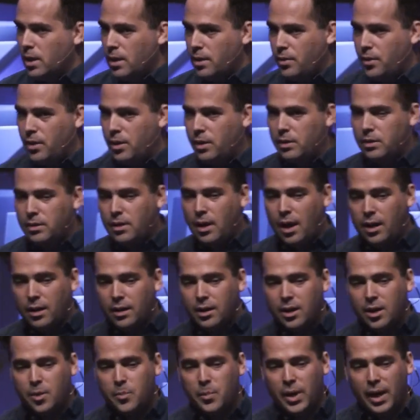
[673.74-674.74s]
they're not
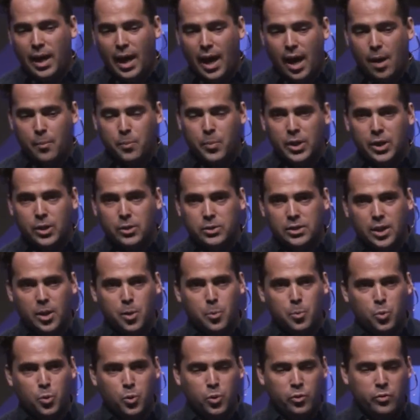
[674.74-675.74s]
going to be happy using a
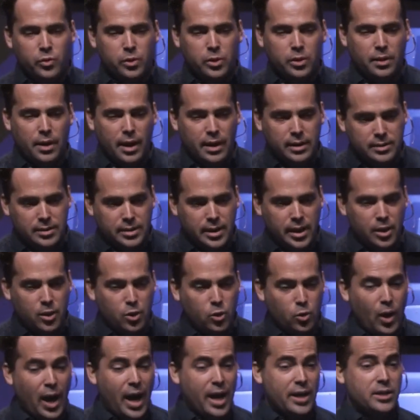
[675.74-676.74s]
prover that, say,
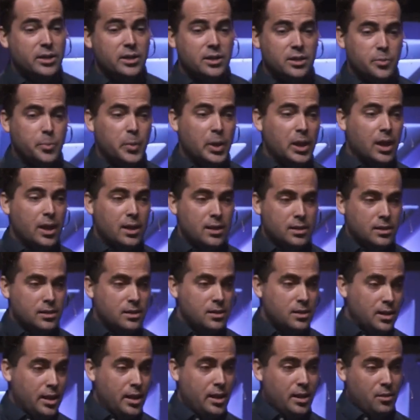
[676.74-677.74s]
crashes because
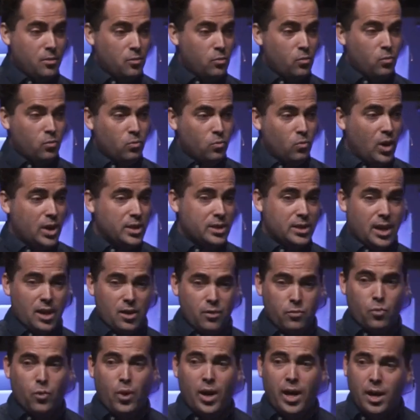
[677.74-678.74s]
it runs out
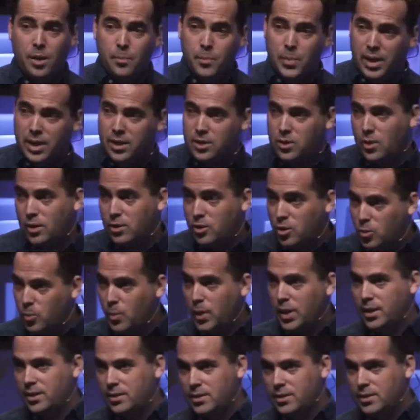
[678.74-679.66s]
of RAM because you had too many